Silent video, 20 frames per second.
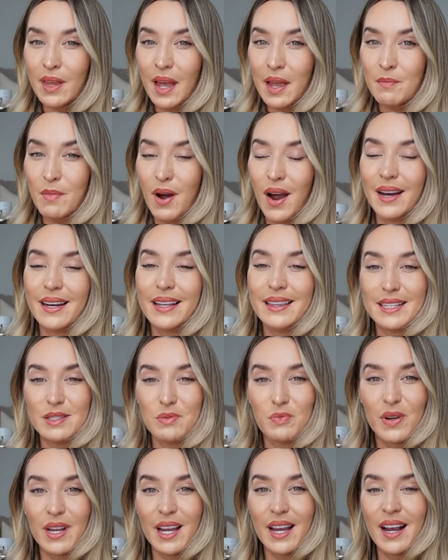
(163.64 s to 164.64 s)
that in mind,
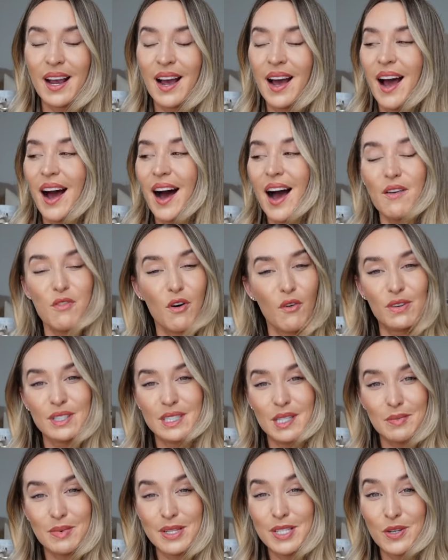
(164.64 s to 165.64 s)
this week I've
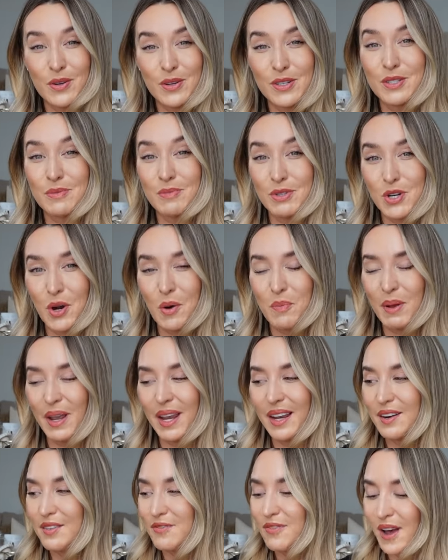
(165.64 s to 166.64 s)
obviously been doing some
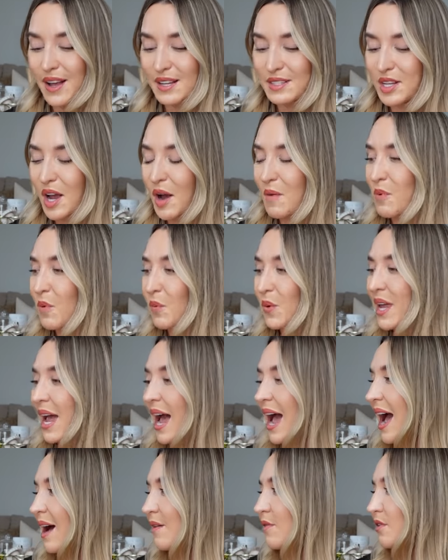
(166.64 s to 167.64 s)
shopping. First up we
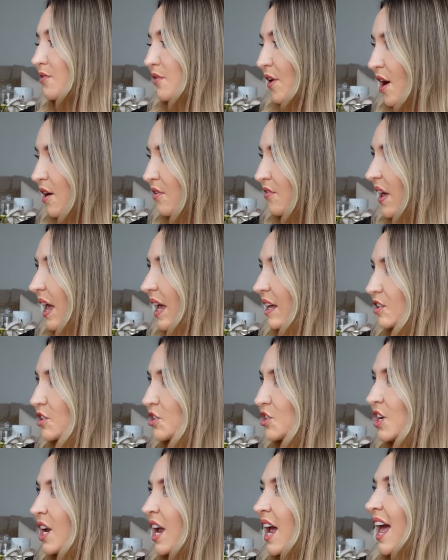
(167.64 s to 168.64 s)
have
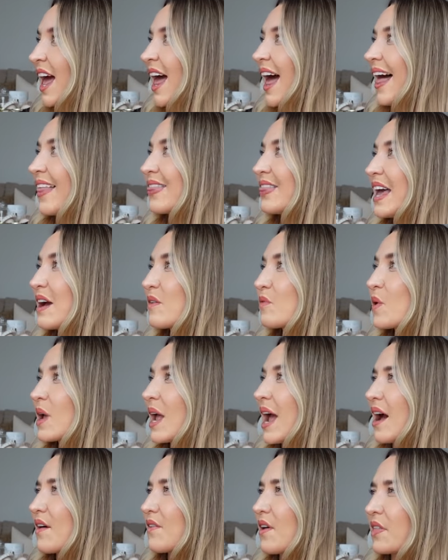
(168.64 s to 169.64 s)
Farfetch, and then we
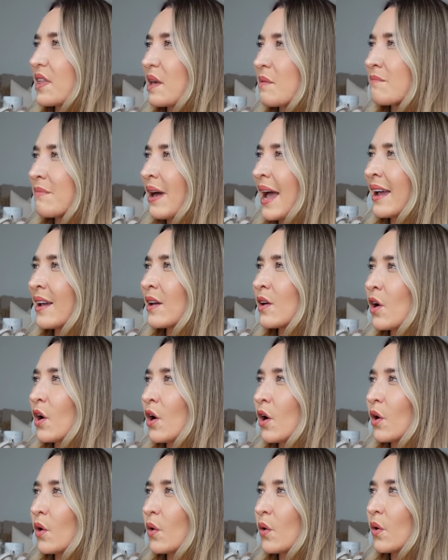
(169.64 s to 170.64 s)
have, I think,
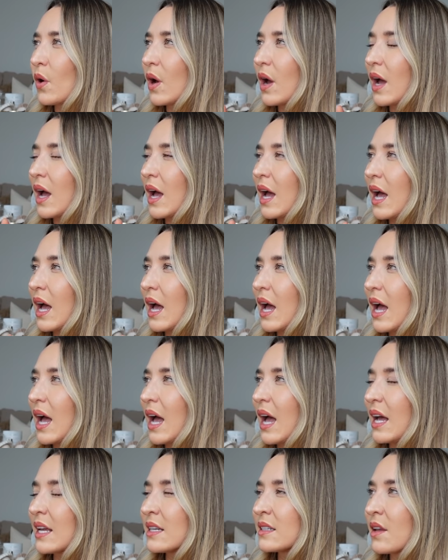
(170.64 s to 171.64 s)
Mango
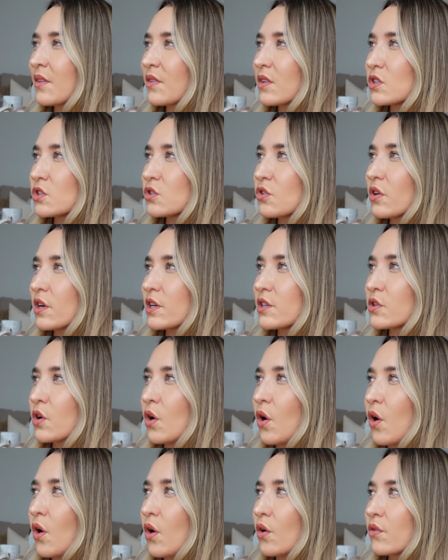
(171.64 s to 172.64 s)
and Other Stories,
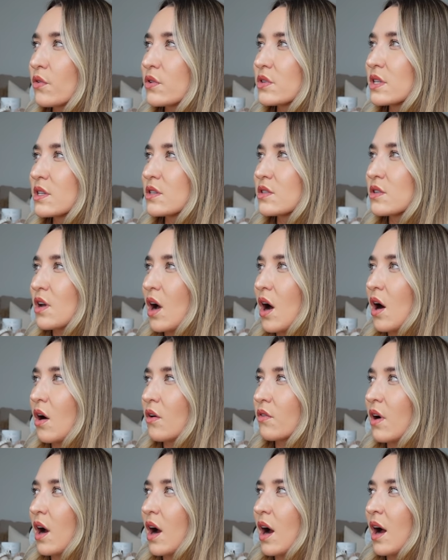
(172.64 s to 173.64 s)
COS,
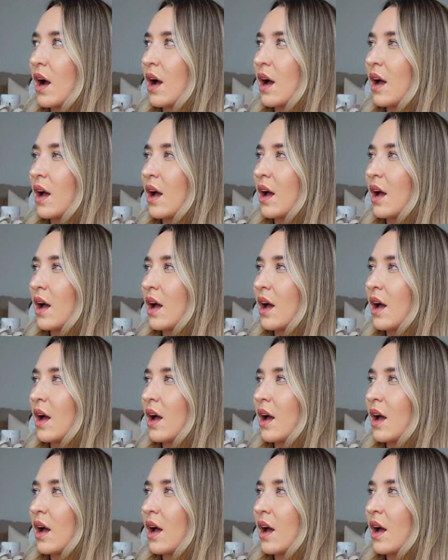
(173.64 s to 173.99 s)
ZARA